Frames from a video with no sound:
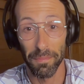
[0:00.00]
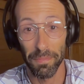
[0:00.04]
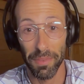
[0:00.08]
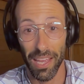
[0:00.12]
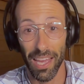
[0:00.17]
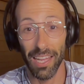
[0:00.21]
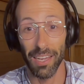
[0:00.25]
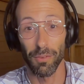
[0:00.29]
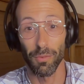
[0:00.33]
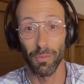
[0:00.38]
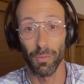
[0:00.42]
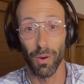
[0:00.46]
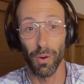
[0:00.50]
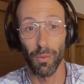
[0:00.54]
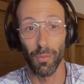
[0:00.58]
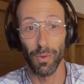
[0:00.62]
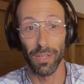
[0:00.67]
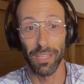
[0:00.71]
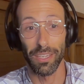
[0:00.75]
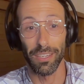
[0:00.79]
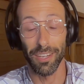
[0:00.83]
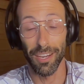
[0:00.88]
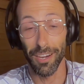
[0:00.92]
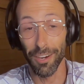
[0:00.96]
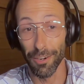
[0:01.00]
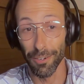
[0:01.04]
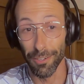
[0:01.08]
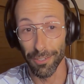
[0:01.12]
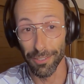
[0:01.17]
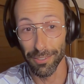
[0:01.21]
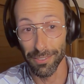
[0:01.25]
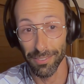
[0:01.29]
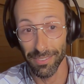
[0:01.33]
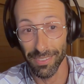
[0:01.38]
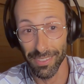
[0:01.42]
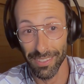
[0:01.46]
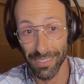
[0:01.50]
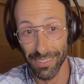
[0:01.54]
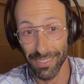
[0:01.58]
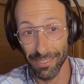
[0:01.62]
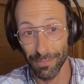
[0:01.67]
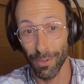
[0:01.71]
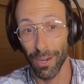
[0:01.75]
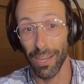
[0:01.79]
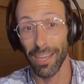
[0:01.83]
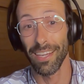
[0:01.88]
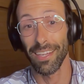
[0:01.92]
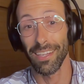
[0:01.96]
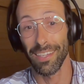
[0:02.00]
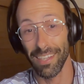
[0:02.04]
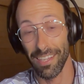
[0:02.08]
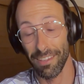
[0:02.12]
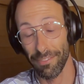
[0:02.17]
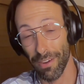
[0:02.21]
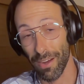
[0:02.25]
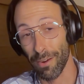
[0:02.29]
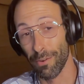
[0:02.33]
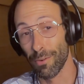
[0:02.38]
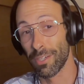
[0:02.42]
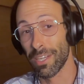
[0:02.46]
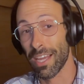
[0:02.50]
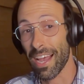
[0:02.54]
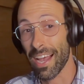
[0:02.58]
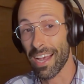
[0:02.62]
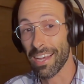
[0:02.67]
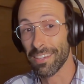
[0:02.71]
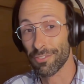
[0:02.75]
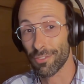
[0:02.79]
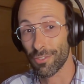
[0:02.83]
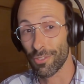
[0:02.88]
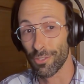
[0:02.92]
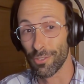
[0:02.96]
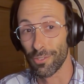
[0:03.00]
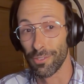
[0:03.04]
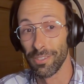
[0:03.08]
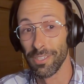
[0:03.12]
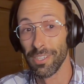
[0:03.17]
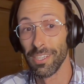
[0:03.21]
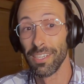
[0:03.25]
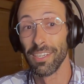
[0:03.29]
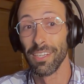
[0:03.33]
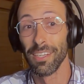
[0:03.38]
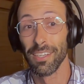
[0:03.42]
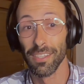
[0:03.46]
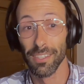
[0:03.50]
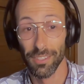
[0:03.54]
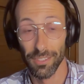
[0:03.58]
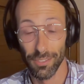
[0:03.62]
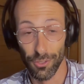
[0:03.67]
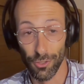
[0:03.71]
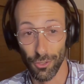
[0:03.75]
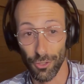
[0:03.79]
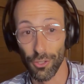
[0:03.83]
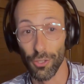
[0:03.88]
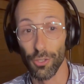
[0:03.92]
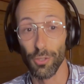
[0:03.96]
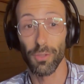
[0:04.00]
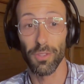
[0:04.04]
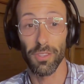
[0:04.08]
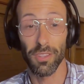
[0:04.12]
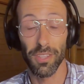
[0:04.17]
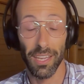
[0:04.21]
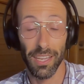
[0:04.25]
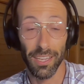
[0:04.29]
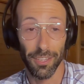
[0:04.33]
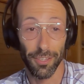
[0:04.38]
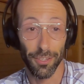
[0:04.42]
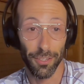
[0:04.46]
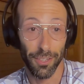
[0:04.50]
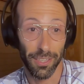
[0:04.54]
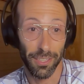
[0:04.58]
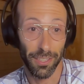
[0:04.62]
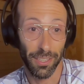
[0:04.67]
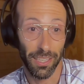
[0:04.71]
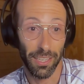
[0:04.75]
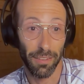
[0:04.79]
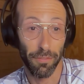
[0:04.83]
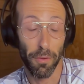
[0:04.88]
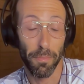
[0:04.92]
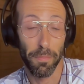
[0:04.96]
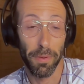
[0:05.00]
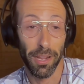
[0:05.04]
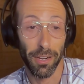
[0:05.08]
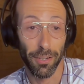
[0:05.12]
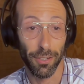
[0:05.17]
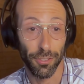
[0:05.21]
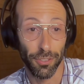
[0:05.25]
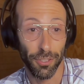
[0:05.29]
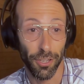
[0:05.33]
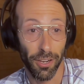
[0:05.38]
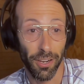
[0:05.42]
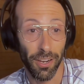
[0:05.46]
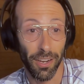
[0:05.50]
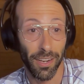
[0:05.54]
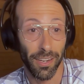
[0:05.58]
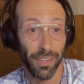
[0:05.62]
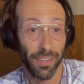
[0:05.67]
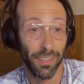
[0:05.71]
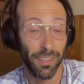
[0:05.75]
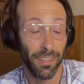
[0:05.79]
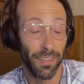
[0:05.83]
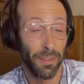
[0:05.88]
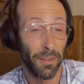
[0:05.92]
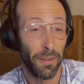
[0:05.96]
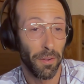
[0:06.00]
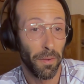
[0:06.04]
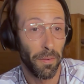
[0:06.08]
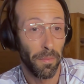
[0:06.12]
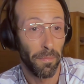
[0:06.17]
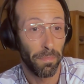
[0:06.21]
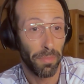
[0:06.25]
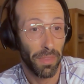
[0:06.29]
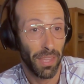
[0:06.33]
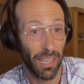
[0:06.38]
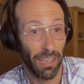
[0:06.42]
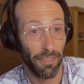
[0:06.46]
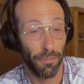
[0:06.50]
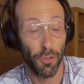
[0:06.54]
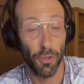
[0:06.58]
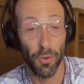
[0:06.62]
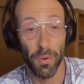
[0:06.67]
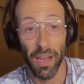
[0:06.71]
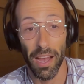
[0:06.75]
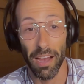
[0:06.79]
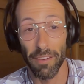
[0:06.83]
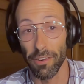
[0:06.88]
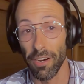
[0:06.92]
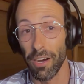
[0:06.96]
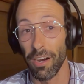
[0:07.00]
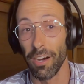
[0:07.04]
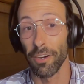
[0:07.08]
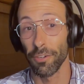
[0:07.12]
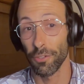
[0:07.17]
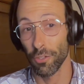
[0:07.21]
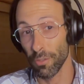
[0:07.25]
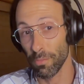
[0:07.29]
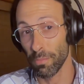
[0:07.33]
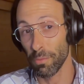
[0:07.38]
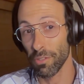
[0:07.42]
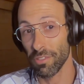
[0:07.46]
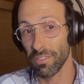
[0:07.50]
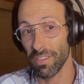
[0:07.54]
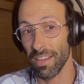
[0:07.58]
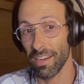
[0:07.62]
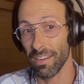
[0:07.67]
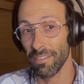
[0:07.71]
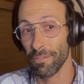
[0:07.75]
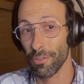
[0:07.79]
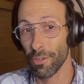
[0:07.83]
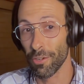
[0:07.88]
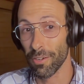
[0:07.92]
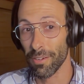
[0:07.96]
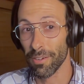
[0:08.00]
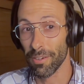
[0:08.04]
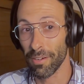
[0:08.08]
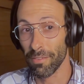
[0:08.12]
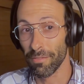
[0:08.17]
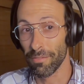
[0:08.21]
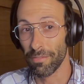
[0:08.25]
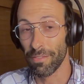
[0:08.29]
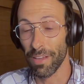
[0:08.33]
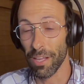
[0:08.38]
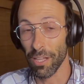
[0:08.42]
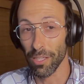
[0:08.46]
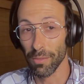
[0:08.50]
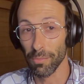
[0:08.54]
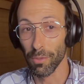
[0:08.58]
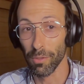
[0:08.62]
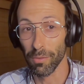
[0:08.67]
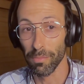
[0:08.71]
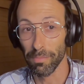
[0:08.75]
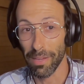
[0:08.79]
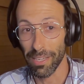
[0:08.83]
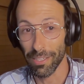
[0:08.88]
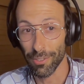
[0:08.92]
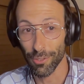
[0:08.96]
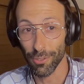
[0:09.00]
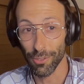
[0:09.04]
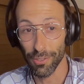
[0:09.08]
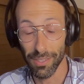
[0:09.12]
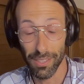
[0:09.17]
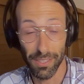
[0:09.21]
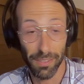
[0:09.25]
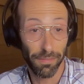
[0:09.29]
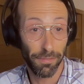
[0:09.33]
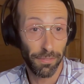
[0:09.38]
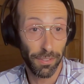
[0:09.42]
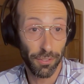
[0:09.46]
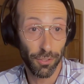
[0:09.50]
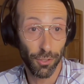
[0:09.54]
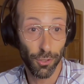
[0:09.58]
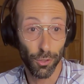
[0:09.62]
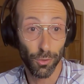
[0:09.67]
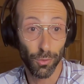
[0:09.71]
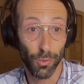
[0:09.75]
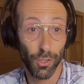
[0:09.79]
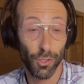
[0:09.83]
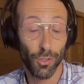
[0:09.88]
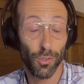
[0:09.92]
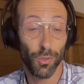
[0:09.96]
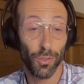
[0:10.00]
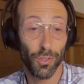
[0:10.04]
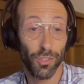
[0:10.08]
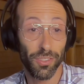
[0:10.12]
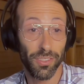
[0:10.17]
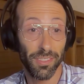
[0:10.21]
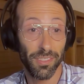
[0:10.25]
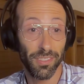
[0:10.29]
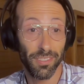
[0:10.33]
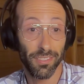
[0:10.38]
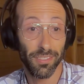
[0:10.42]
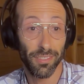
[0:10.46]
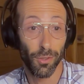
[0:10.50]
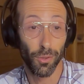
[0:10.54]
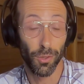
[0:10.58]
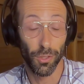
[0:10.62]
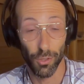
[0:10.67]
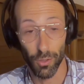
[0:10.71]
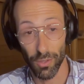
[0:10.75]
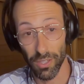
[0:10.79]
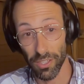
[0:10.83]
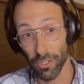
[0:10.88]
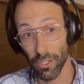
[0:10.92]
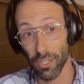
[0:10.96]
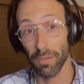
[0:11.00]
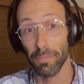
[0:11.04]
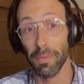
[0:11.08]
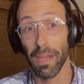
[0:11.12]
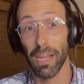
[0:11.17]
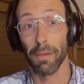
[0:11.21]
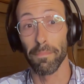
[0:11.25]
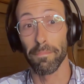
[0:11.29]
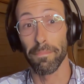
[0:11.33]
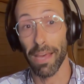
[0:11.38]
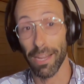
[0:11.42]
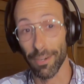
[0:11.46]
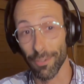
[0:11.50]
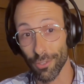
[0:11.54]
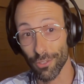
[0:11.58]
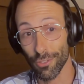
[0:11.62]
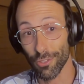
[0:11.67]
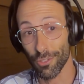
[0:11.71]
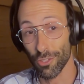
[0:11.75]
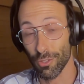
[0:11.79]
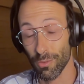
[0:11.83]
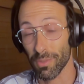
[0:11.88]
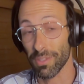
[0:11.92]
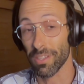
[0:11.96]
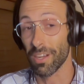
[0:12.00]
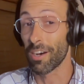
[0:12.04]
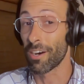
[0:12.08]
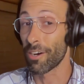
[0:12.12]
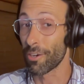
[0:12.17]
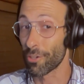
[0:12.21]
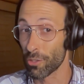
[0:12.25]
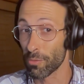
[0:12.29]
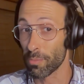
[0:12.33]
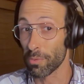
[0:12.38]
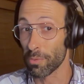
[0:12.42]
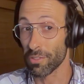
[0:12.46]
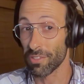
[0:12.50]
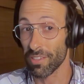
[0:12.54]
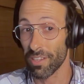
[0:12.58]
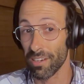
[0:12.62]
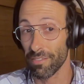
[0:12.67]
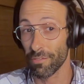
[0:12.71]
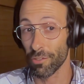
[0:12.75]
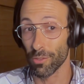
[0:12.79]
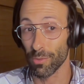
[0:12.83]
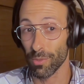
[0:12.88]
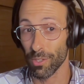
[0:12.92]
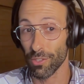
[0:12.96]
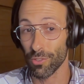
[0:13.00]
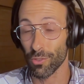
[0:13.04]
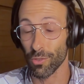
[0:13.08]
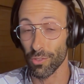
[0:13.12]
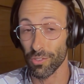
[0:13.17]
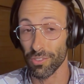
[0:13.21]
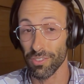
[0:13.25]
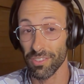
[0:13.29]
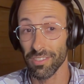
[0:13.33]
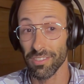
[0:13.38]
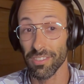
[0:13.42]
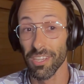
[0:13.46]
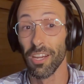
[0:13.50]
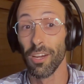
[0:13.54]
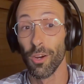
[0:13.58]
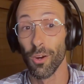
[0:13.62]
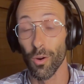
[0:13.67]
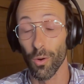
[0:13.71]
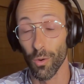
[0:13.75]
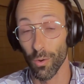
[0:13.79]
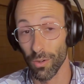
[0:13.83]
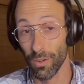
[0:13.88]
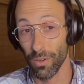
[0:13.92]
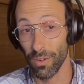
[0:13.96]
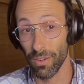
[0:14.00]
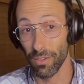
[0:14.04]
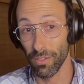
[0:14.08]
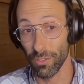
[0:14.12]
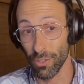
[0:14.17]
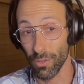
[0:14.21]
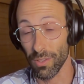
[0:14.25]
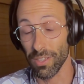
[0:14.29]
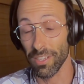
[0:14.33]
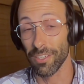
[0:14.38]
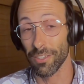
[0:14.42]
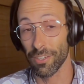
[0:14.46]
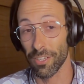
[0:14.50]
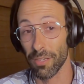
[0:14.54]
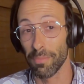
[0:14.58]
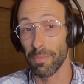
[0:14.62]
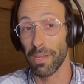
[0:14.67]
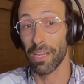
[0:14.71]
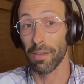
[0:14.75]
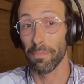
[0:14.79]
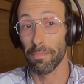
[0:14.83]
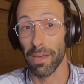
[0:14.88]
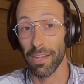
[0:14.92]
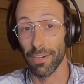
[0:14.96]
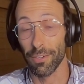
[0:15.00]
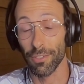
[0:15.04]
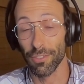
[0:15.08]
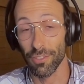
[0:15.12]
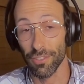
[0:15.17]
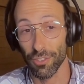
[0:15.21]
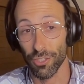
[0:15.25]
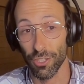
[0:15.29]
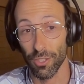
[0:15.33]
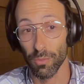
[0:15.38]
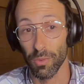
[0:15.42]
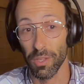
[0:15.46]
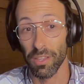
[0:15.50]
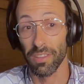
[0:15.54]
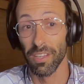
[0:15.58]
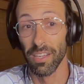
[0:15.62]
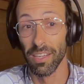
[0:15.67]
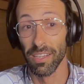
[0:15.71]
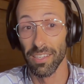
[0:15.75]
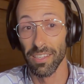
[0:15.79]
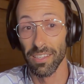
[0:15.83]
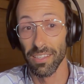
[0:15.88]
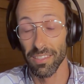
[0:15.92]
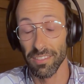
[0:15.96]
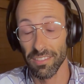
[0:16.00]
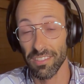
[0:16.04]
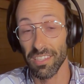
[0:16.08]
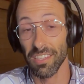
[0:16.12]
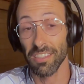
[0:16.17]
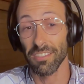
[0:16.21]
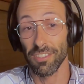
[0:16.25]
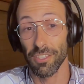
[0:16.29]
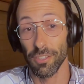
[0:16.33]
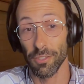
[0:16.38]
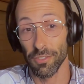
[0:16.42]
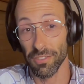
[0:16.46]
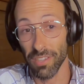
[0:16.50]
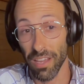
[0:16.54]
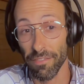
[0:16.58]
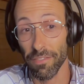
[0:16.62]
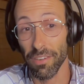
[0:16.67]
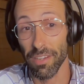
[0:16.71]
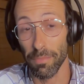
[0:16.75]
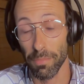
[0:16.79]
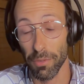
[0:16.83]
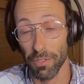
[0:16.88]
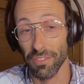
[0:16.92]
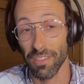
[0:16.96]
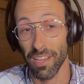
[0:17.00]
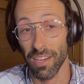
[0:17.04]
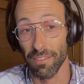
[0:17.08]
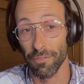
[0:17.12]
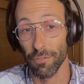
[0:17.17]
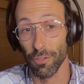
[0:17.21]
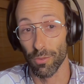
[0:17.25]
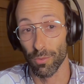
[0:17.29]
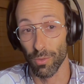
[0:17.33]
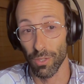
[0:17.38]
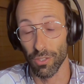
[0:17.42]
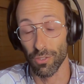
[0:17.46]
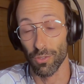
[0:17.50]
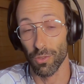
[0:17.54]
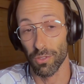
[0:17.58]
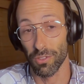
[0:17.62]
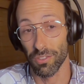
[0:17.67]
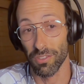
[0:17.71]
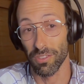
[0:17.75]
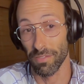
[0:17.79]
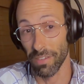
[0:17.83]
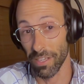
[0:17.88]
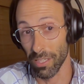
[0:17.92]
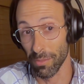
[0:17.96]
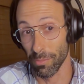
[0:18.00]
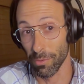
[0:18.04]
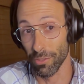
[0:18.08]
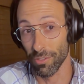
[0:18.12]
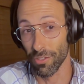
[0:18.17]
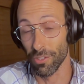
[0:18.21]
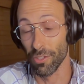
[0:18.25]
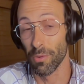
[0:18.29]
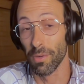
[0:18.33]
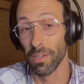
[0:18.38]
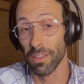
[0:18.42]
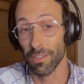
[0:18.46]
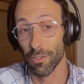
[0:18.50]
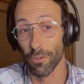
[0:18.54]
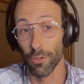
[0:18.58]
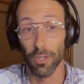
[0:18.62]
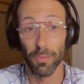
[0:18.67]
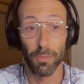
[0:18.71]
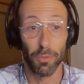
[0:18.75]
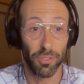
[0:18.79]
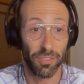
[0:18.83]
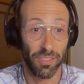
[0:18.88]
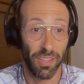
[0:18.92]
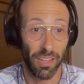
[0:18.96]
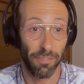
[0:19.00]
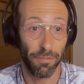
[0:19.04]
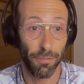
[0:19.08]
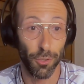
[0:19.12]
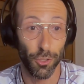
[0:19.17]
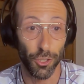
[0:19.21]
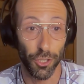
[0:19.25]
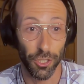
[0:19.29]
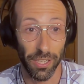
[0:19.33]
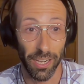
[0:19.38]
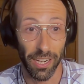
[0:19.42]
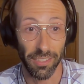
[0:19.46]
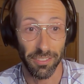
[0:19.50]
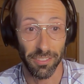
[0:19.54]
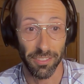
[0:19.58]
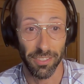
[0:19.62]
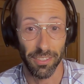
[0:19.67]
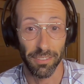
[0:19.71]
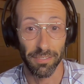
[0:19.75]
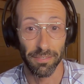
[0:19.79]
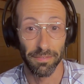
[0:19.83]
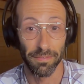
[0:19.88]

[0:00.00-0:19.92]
And what we know, right, if I were to ask you, do you think you're going to give a better talk if you have 100% of your available mental and physical resources? Or do you think you're going to make a better decision with 100% of your resources? Or do you think you're going to make a better decision with 60 or 70% of your resources available to you and 30% future casting?